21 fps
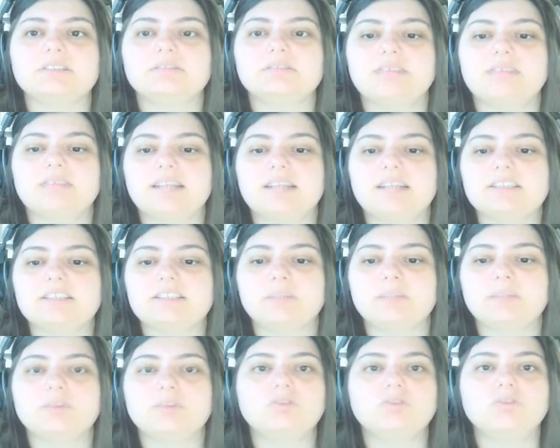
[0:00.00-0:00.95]
That's
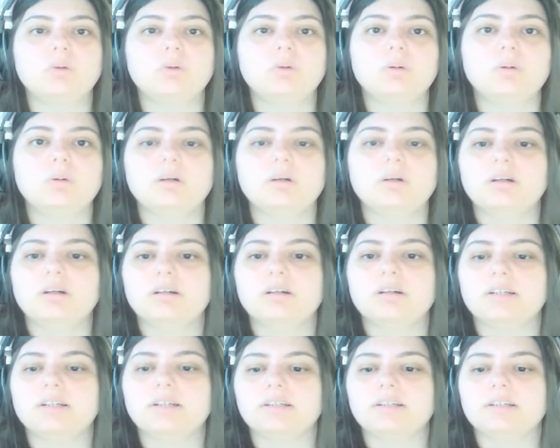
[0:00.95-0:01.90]
number 4,
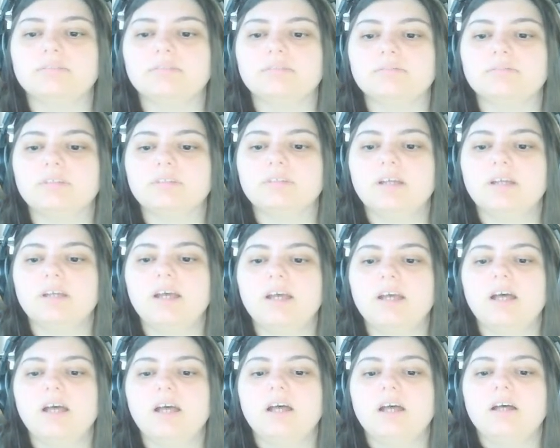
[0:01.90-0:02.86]
and
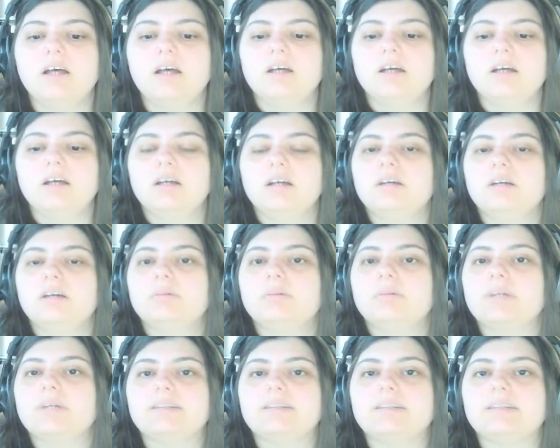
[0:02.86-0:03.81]
we'll
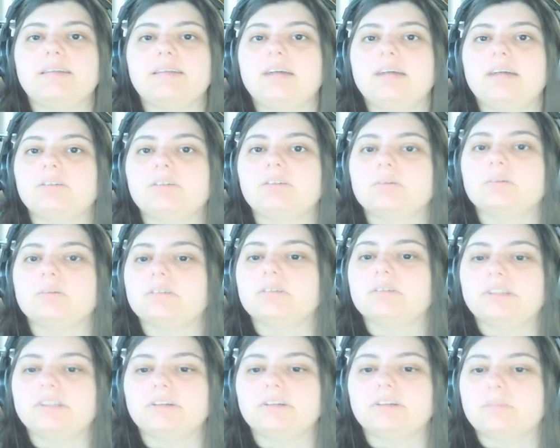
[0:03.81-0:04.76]
get to that tutorial
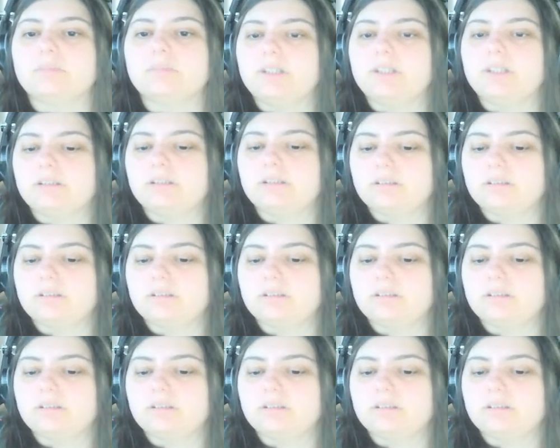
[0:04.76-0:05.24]
here in a minute.